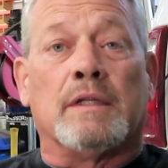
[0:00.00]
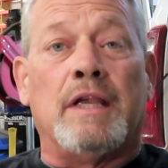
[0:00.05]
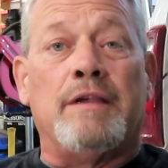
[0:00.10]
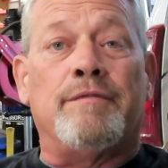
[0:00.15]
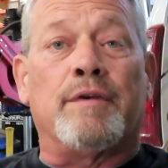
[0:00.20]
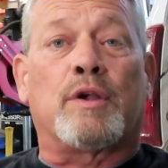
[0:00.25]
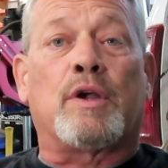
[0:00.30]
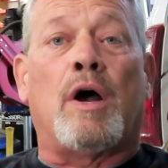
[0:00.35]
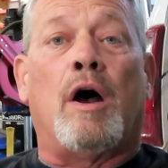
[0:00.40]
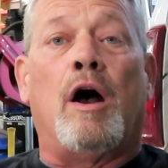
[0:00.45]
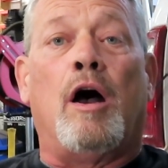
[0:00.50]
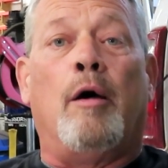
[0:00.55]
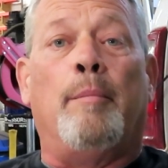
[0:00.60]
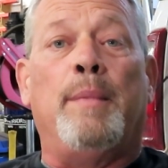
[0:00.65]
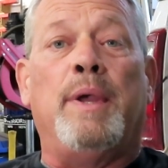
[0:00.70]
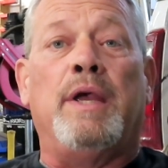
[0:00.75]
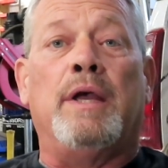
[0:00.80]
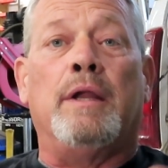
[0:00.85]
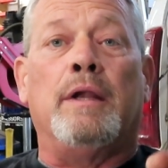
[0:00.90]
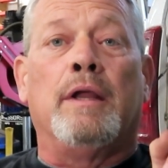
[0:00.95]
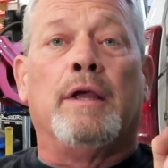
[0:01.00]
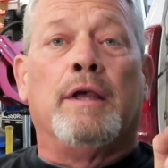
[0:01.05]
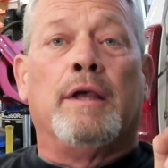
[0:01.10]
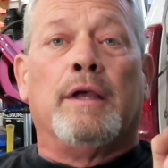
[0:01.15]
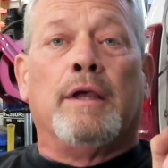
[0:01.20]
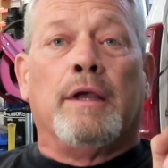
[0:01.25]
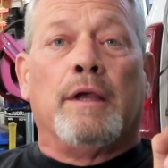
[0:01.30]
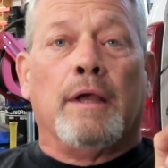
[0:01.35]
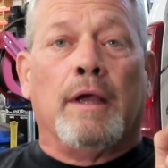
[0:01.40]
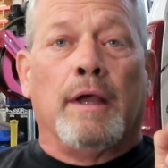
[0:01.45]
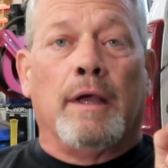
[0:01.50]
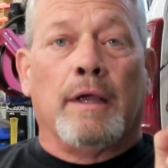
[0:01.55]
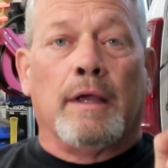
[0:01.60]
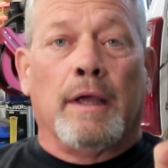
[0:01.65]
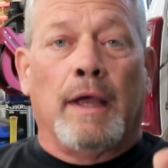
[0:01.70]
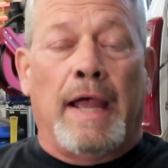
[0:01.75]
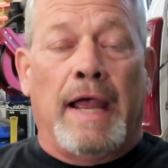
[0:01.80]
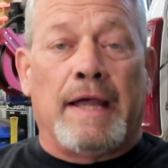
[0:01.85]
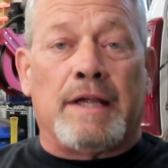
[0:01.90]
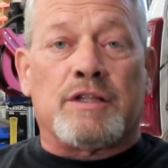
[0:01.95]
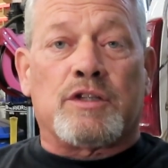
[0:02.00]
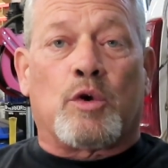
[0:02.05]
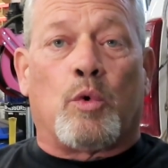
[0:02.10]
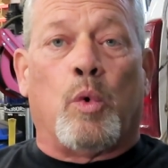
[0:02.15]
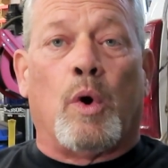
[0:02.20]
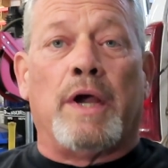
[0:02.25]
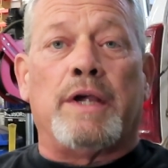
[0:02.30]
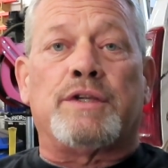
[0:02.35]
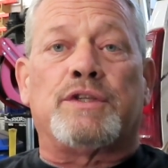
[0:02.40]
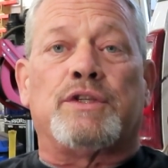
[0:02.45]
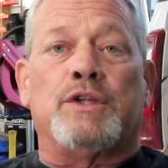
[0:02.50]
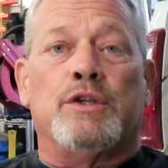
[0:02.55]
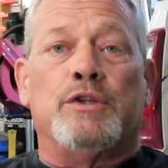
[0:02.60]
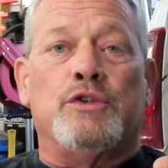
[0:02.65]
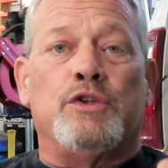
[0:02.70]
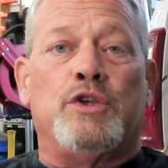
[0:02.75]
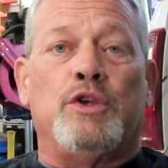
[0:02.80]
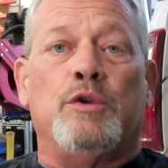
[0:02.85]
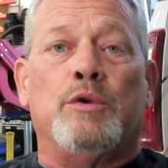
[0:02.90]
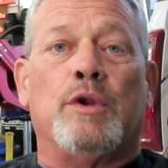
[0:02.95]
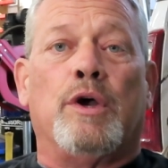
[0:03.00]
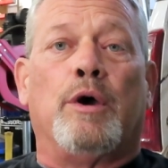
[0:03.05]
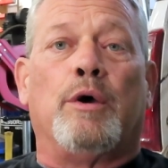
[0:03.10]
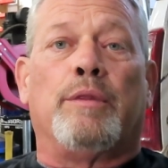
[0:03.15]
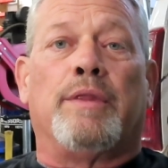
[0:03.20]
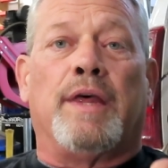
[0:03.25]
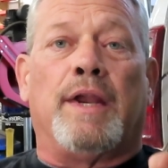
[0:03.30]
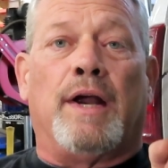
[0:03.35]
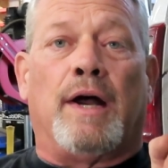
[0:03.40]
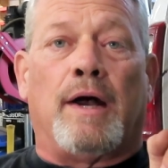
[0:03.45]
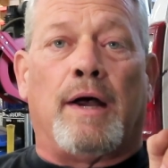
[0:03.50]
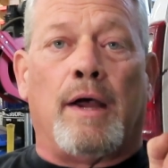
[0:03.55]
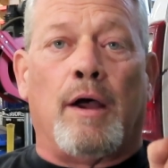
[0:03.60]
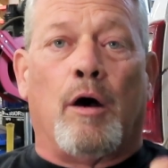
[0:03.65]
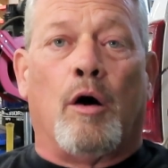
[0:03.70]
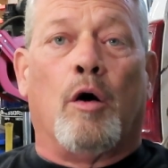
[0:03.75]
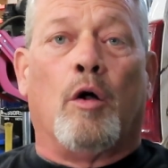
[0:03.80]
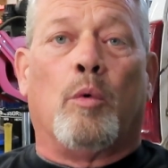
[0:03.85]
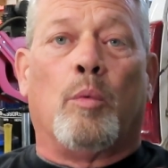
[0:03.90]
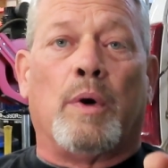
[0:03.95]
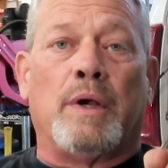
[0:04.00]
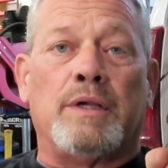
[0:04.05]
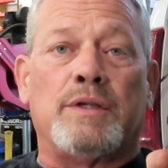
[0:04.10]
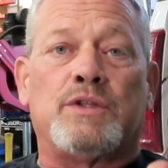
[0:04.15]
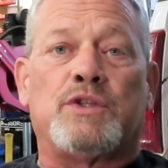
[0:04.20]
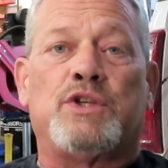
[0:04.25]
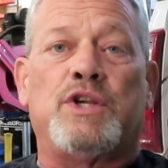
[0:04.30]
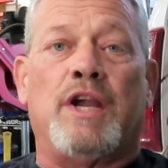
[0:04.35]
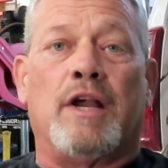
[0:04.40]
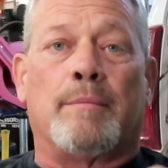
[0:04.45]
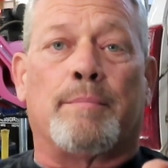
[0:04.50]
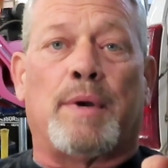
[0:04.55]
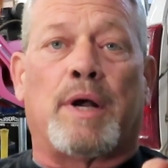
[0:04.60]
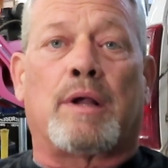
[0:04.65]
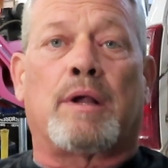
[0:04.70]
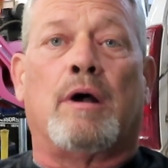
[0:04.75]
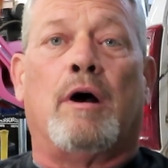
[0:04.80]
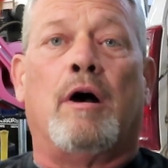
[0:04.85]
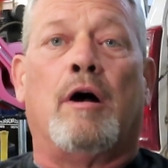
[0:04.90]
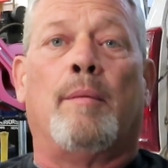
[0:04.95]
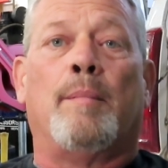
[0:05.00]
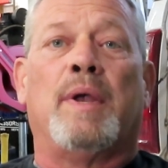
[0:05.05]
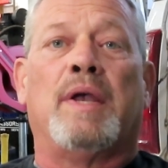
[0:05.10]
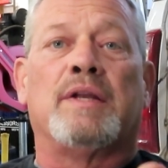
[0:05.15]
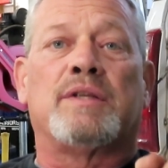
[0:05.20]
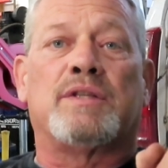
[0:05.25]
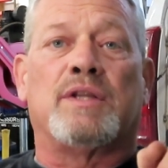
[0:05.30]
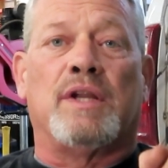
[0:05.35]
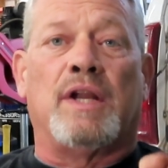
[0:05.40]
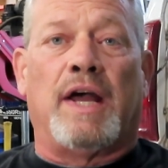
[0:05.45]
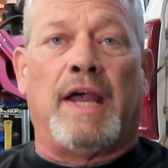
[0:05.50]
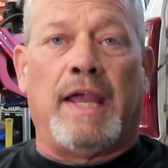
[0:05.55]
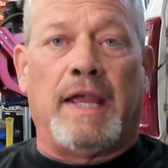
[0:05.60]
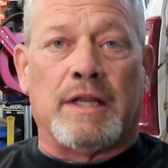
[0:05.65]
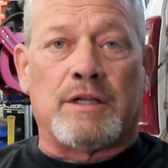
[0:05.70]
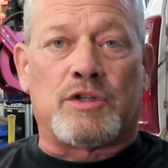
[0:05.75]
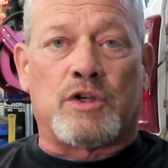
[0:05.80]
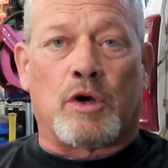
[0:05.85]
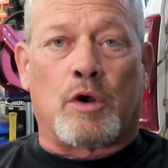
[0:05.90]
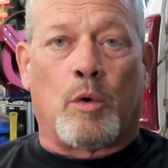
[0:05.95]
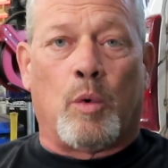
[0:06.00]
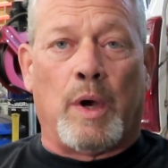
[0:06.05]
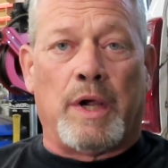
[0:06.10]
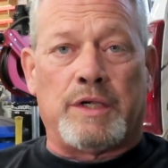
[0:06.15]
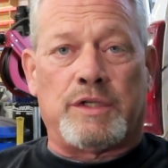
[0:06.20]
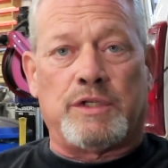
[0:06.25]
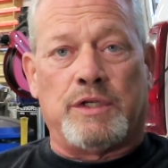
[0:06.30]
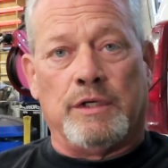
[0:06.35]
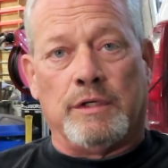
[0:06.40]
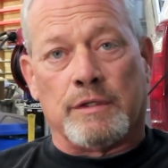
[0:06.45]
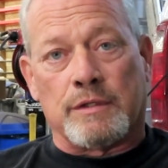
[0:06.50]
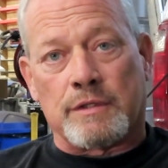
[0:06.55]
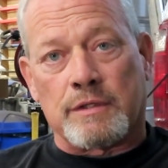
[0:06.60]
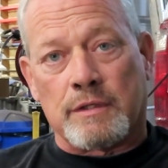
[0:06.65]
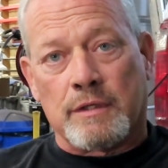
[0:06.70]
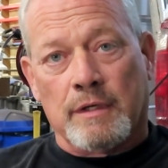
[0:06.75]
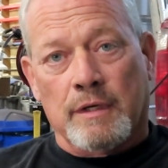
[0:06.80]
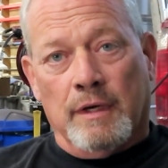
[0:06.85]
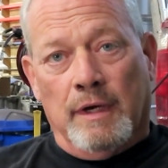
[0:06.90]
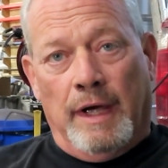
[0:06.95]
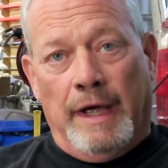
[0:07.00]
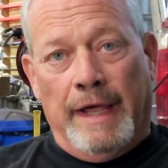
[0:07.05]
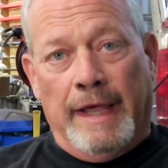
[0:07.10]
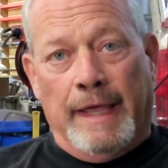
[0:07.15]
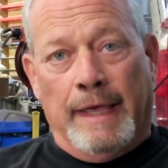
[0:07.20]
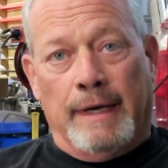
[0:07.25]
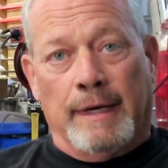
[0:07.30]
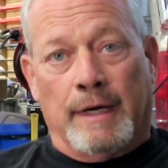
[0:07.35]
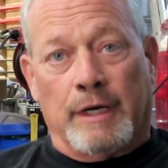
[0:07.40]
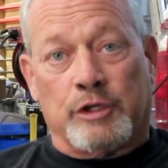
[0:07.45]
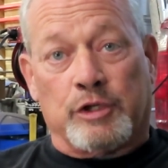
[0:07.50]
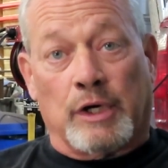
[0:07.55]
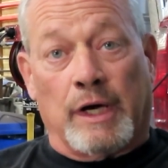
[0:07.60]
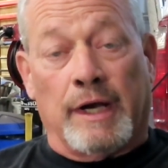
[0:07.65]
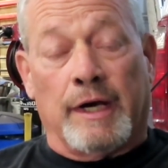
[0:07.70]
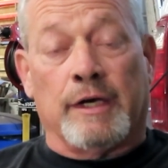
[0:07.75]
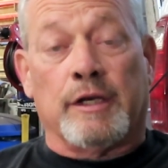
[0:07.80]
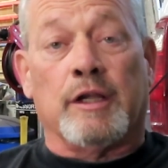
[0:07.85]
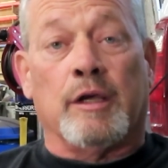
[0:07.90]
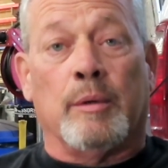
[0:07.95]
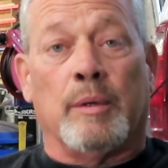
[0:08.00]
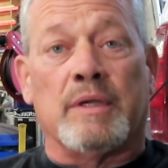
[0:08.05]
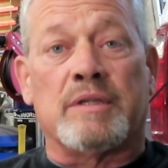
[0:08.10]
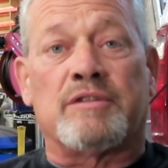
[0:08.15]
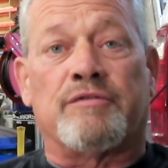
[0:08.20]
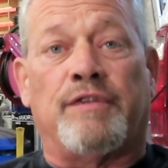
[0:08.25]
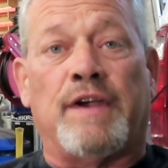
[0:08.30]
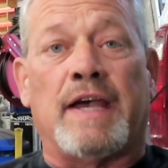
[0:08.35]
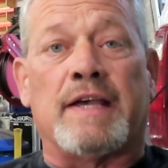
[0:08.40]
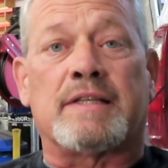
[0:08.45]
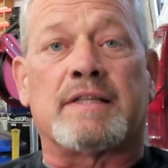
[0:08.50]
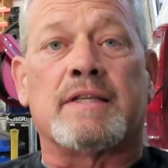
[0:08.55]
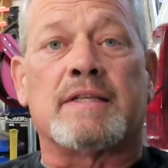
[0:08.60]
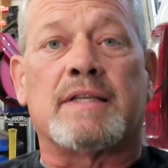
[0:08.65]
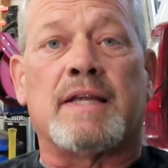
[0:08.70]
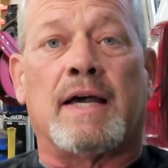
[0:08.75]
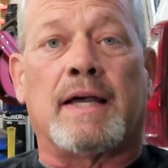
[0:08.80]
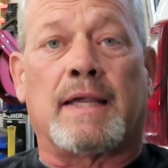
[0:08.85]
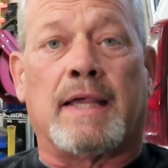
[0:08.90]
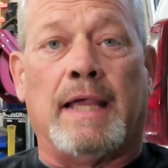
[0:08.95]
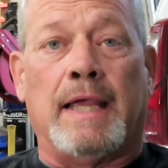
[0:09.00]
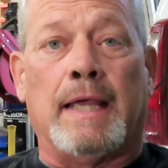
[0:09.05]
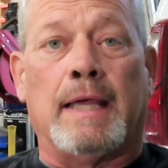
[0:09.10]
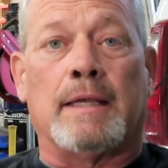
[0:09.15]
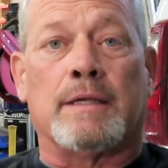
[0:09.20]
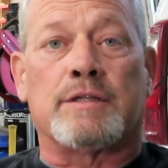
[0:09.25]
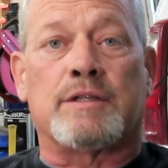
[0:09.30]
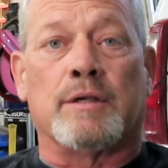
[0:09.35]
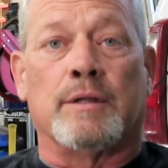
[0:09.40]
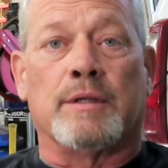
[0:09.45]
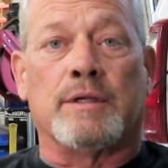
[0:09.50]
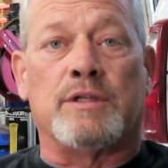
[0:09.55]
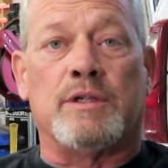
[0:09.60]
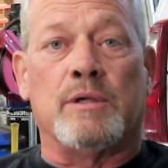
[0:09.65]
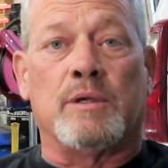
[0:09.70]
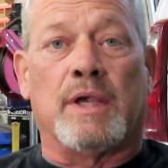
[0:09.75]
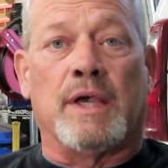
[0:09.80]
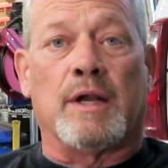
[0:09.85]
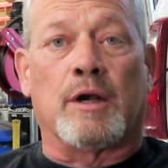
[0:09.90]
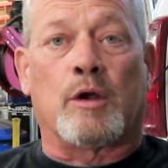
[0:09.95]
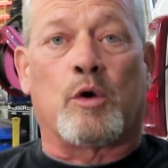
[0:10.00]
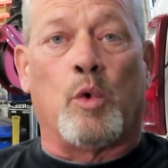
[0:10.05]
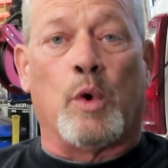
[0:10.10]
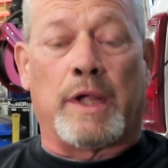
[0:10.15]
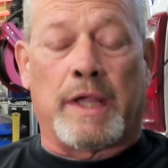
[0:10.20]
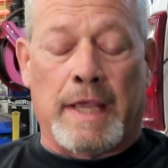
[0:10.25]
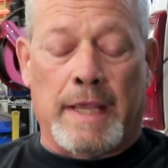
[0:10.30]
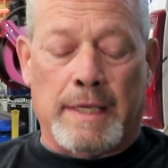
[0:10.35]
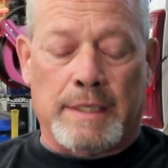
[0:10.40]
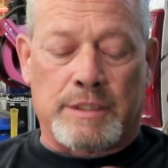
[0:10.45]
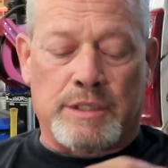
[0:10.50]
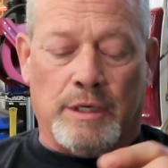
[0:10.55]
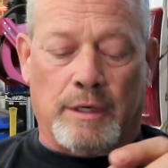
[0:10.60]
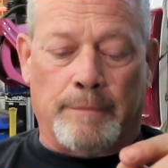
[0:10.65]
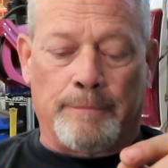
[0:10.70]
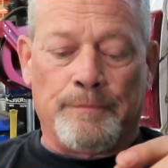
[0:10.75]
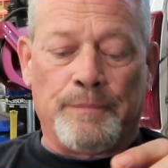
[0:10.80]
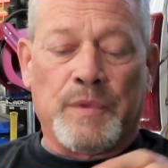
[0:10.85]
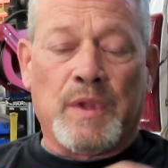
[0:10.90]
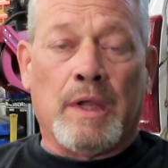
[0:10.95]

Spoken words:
Leave a comment. Ask questions. You know that I always check my comments and I answer questions. And I try to do it as fast as I can so that you get a quick answer.